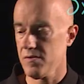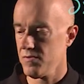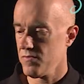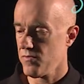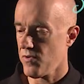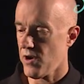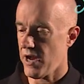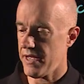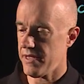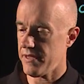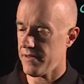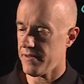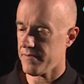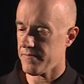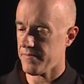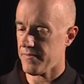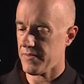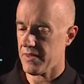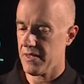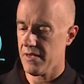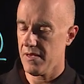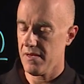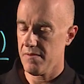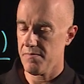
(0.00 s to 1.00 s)
Right?
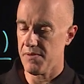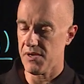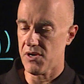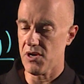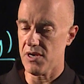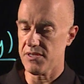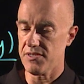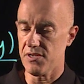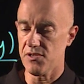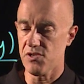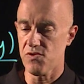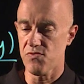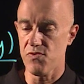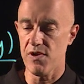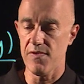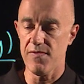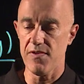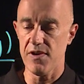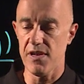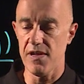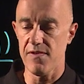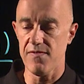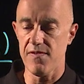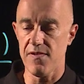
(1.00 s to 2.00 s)
Because the
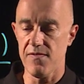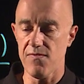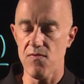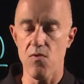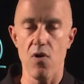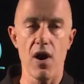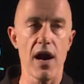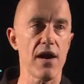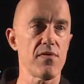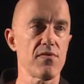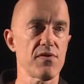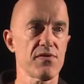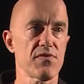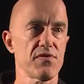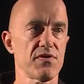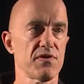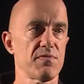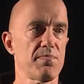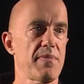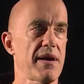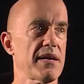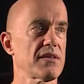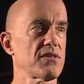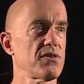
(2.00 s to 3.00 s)
derivative of y with
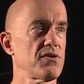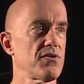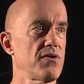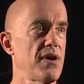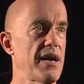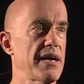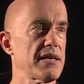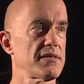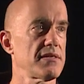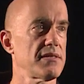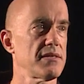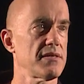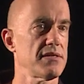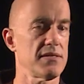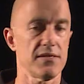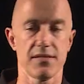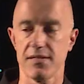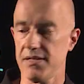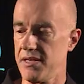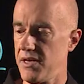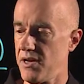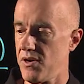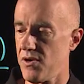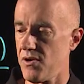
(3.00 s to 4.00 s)
respect to x is
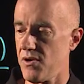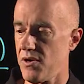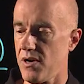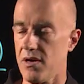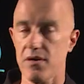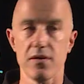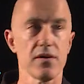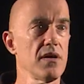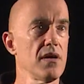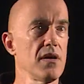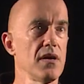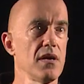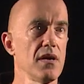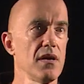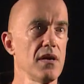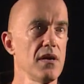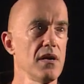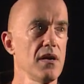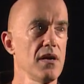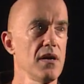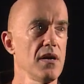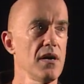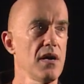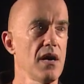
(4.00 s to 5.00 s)
0.
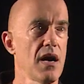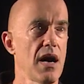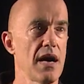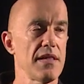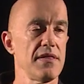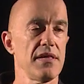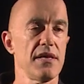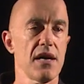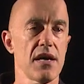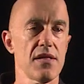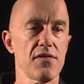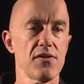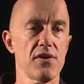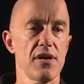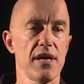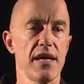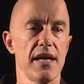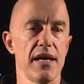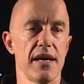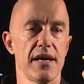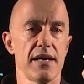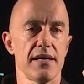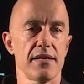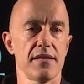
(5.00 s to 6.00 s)
On the other
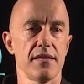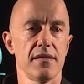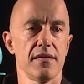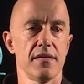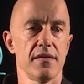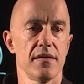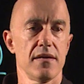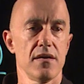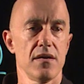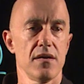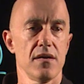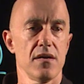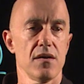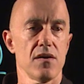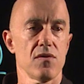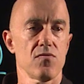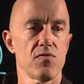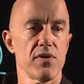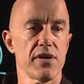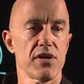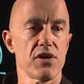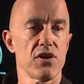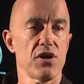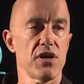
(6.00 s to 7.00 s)
hand,
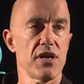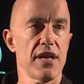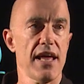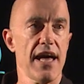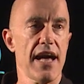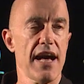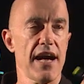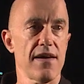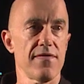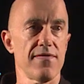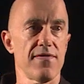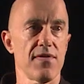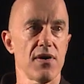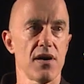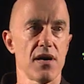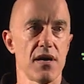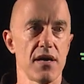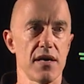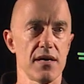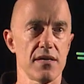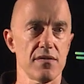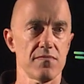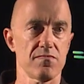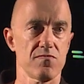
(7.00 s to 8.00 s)
we could have
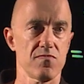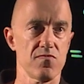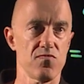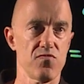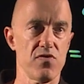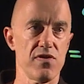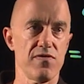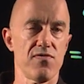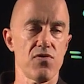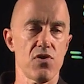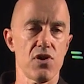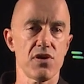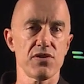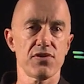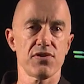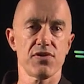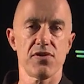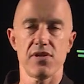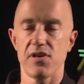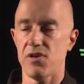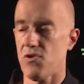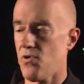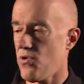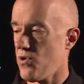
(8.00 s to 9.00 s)
uh,
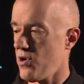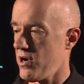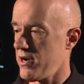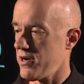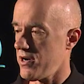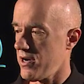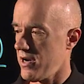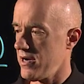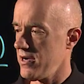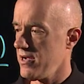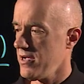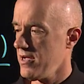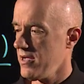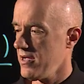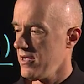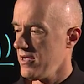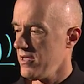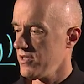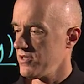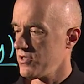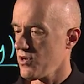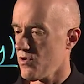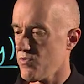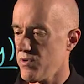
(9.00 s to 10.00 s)
reversed the order.
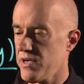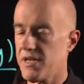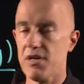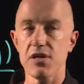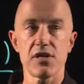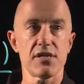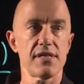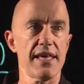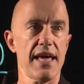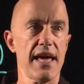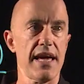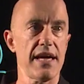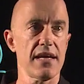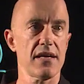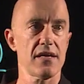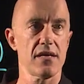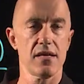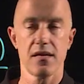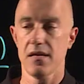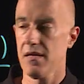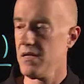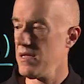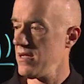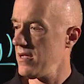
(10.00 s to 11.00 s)
So we could
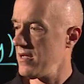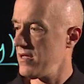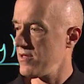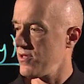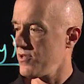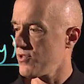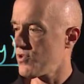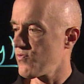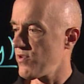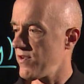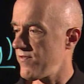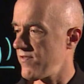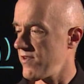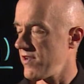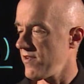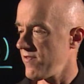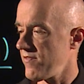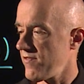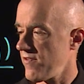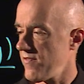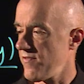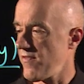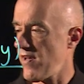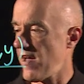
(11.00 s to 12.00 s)
take the
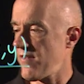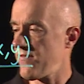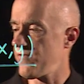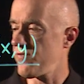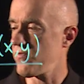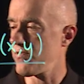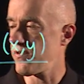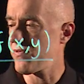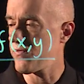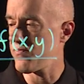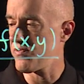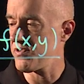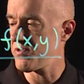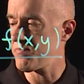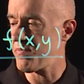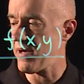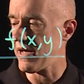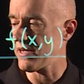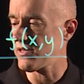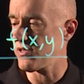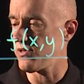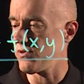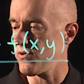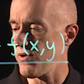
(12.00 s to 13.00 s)
derivative of f with
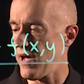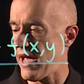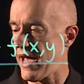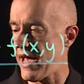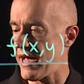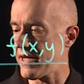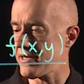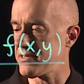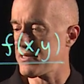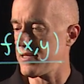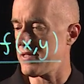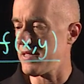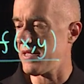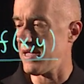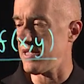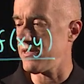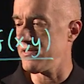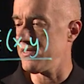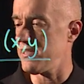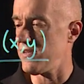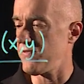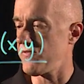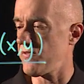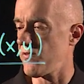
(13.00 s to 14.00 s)
respect to x and
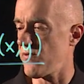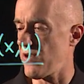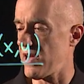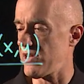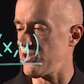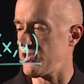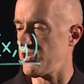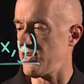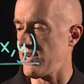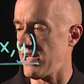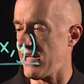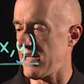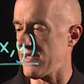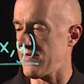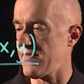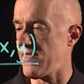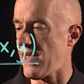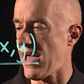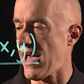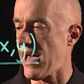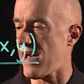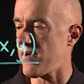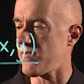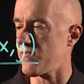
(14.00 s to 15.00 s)
then differentiate
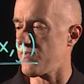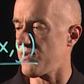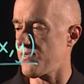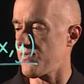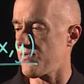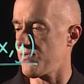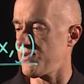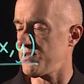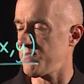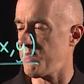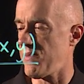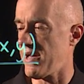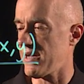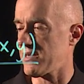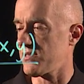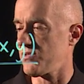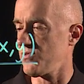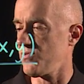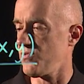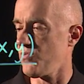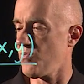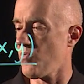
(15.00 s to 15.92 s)
that with respect to